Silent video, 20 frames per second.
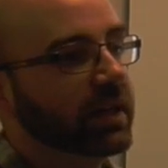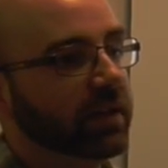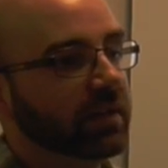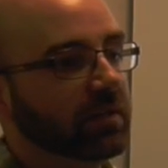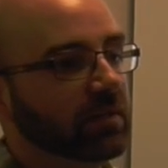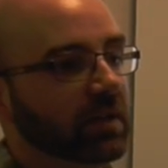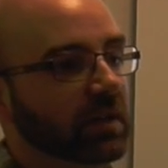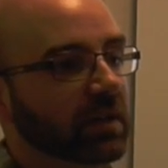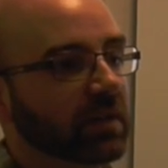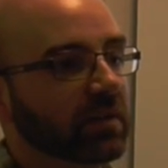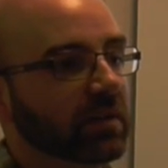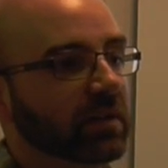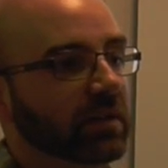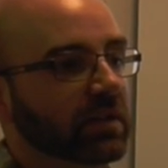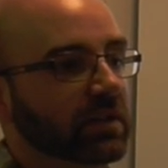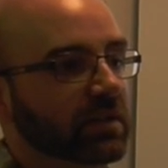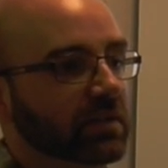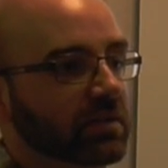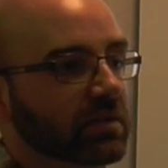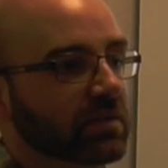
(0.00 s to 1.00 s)
ASD, that
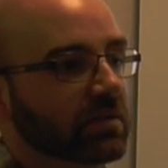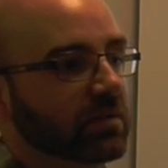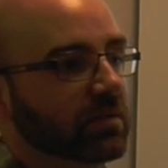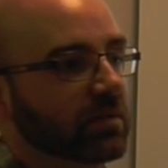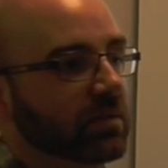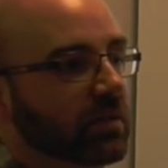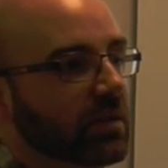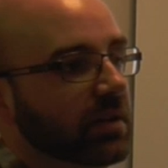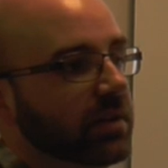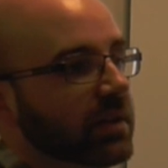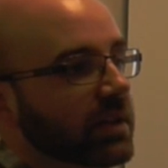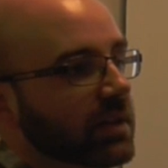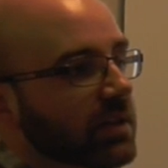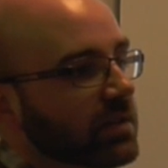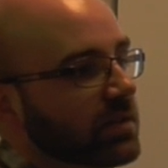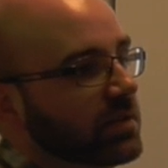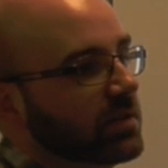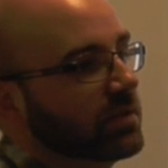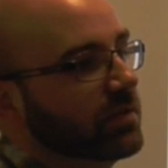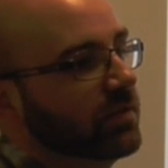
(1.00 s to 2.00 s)

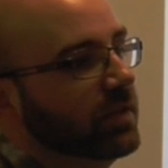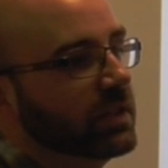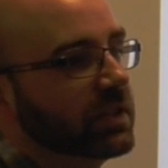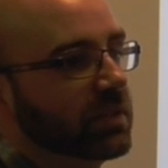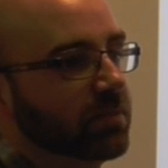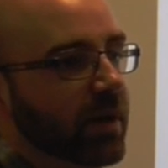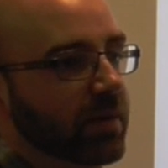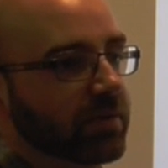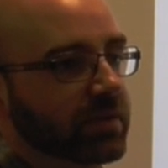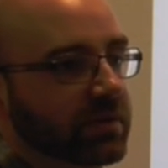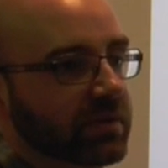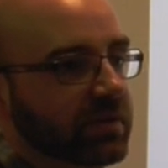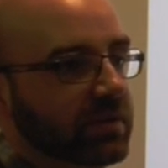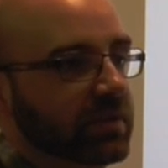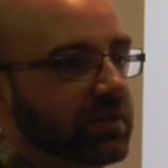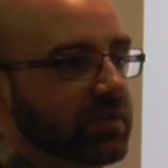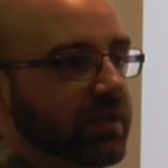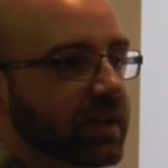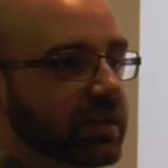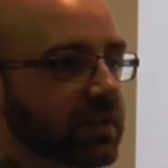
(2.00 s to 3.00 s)
these feature maps
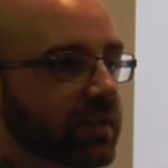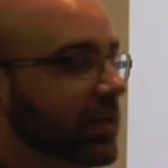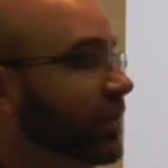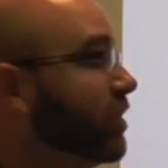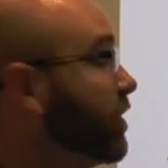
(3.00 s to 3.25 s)
interact in a